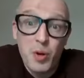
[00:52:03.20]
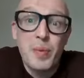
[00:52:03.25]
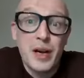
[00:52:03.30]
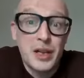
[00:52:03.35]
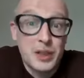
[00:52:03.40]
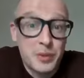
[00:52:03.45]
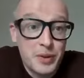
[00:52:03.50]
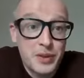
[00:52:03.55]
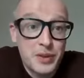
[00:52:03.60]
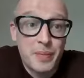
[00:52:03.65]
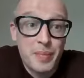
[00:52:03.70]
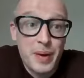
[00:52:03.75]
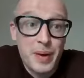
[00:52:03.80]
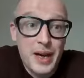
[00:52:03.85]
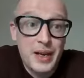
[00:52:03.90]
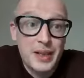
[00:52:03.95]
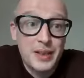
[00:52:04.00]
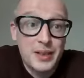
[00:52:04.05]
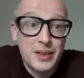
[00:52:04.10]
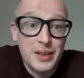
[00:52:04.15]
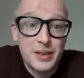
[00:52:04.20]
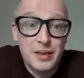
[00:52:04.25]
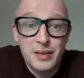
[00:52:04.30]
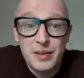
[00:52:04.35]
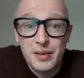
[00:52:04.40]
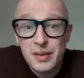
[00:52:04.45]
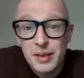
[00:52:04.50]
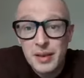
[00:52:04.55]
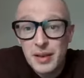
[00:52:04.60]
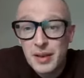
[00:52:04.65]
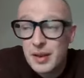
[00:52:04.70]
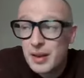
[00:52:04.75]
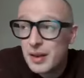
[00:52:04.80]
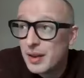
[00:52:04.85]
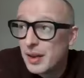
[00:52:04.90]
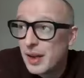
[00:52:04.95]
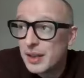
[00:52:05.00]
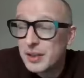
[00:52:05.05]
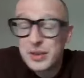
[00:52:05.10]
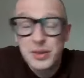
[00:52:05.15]
batch, but it's a batch, and
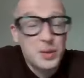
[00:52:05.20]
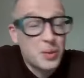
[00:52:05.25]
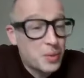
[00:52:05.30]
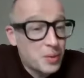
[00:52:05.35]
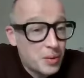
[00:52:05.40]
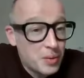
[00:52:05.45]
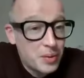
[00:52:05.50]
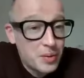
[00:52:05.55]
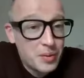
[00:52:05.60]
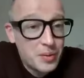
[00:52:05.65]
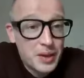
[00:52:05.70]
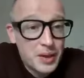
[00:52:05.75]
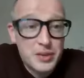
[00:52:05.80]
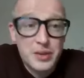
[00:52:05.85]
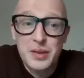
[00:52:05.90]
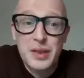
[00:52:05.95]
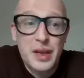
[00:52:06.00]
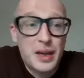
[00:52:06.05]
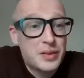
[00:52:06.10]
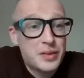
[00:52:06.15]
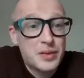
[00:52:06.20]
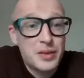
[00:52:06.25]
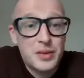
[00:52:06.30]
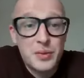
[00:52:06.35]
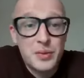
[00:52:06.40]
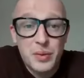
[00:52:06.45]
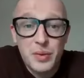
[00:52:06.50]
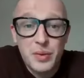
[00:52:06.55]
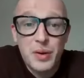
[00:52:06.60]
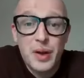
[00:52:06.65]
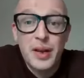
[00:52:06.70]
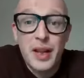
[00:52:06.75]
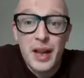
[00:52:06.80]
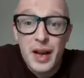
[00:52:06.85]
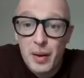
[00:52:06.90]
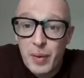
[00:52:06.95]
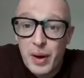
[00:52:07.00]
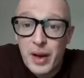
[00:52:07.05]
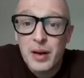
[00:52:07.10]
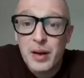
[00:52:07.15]
I just don't know. I just don't know. And then I
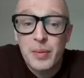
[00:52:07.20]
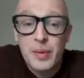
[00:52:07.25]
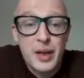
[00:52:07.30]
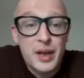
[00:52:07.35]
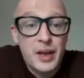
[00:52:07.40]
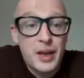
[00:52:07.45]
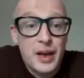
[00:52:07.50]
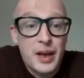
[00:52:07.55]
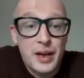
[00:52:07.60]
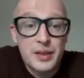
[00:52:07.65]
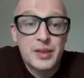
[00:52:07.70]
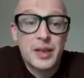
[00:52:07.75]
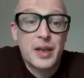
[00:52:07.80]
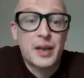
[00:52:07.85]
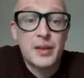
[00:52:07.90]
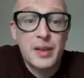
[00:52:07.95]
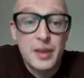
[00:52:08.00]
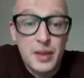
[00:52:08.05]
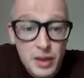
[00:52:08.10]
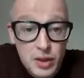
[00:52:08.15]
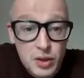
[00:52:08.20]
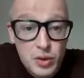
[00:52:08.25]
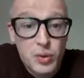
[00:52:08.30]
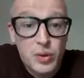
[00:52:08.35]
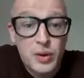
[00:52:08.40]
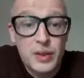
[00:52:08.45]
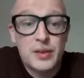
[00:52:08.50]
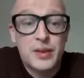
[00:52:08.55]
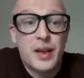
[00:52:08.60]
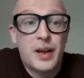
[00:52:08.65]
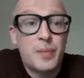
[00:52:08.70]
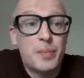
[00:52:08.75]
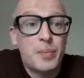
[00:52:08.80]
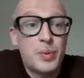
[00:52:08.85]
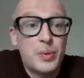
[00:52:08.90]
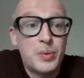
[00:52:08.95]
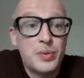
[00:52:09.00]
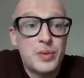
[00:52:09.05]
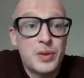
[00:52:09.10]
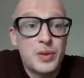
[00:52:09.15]
went away and I started to draw in
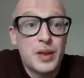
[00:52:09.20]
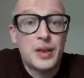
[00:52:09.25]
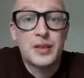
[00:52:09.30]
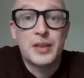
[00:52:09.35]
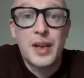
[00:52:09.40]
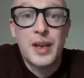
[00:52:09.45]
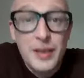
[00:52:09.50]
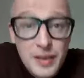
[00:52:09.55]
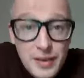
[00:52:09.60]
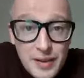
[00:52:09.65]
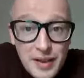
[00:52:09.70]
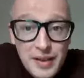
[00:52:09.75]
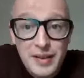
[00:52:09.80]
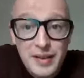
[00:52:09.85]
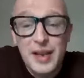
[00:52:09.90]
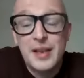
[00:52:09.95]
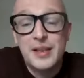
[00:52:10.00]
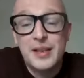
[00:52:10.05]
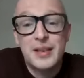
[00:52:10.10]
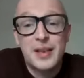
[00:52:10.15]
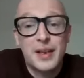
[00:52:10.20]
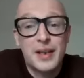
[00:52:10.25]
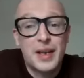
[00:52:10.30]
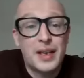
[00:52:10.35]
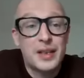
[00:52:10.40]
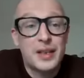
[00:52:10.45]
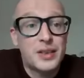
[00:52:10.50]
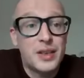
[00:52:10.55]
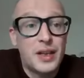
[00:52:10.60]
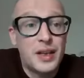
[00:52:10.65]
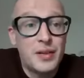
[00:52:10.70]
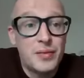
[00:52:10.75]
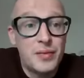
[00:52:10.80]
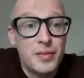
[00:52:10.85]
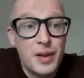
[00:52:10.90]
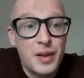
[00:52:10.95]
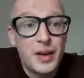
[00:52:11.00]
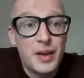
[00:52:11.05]
samples and I started to taste the cask strength.